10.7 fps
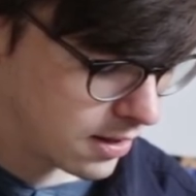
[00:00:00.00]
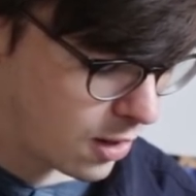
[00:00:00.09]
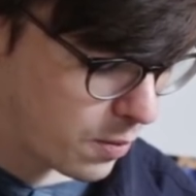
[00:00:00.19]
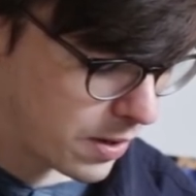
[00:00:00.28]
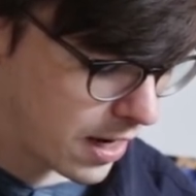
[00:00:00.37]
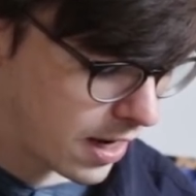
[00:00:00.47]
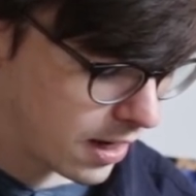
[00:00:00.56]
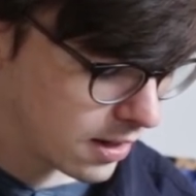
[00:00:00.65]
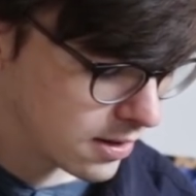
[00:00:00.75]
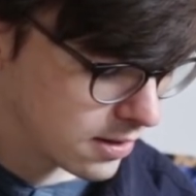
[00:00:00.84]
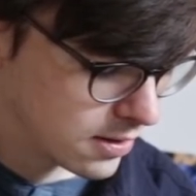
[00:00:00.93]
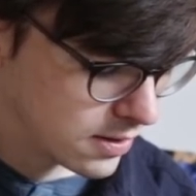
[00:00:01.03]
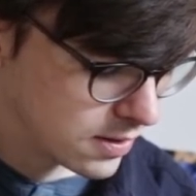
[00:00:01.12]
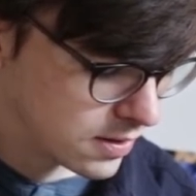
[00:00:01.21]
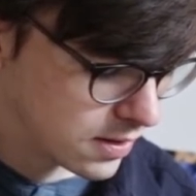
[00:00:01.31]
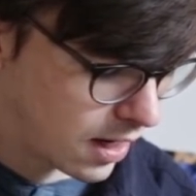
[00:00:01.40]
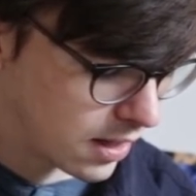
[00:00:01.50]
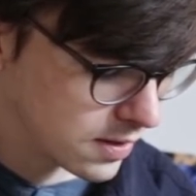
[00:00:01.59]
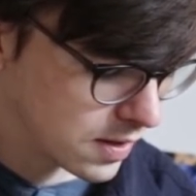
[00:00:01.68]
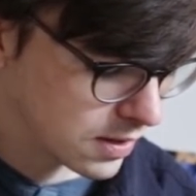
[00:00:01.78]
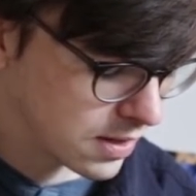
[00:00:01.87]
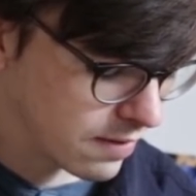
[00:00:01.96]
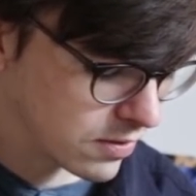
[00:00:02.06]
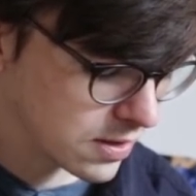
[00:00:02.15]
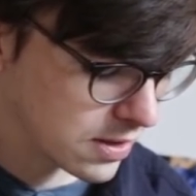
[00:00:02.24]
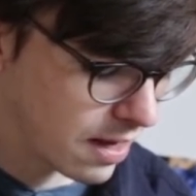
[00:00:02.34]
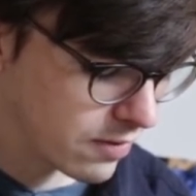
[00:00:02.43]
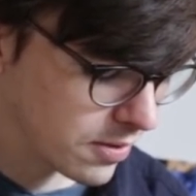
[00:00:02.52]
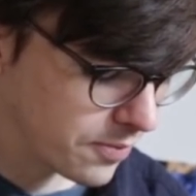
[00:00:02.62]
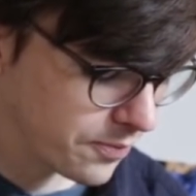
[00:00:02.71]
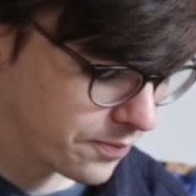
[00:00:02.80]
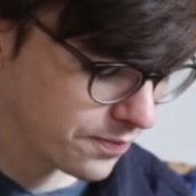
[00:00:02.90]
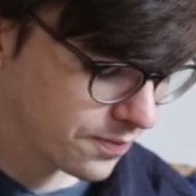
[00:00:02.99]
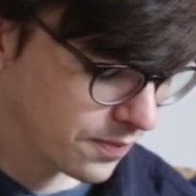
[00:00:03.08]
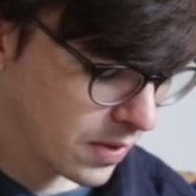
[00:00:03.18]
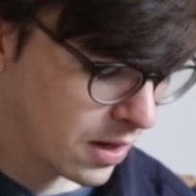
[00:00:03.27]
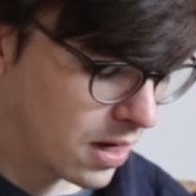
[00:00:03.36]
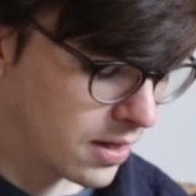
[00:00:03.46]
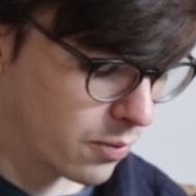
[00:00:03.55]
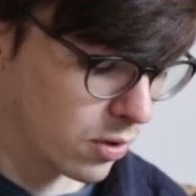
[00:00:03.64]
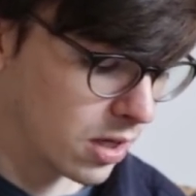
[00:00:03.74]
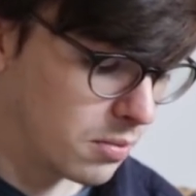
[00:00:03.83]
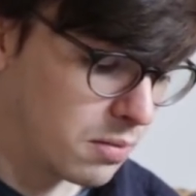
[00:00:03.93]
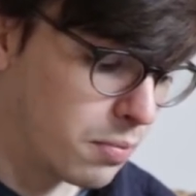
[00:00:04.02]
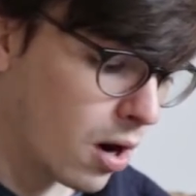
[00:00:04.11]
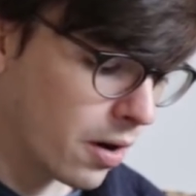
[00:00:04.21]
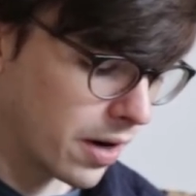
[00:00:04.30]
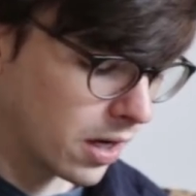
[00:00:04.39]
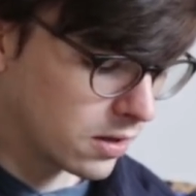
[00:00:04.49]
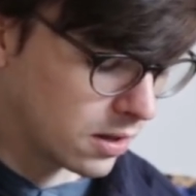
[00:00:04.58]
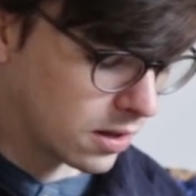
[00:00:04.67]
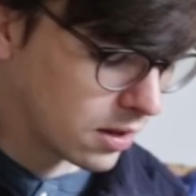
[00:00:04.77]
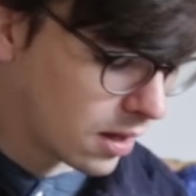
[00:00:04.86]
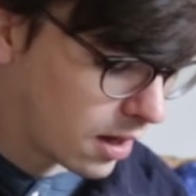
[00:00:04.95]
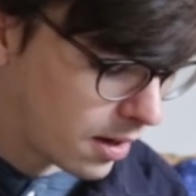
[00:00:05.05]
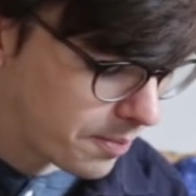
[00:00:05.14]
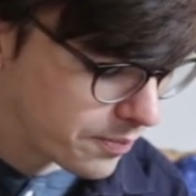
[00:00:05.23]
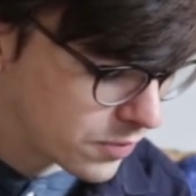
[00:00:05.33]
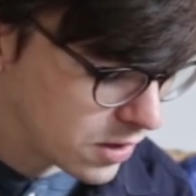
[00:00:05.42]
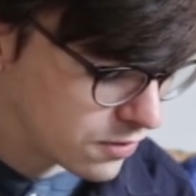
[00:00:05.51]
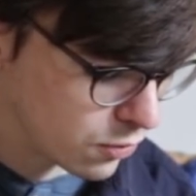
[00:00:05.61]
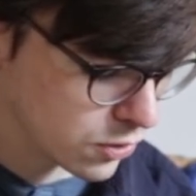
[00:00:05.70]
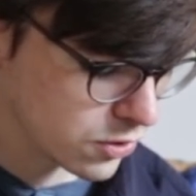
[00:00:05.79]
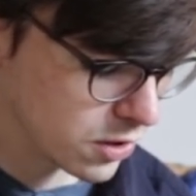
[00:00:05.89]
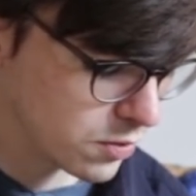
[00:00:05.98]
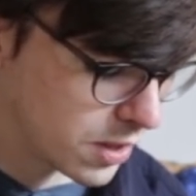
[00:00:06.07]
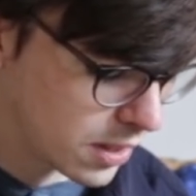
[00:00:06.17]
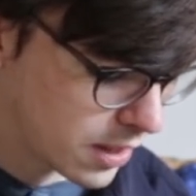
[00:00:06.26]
open A, 6, 7, 7, and then we're going to be barring the these 4 strings with the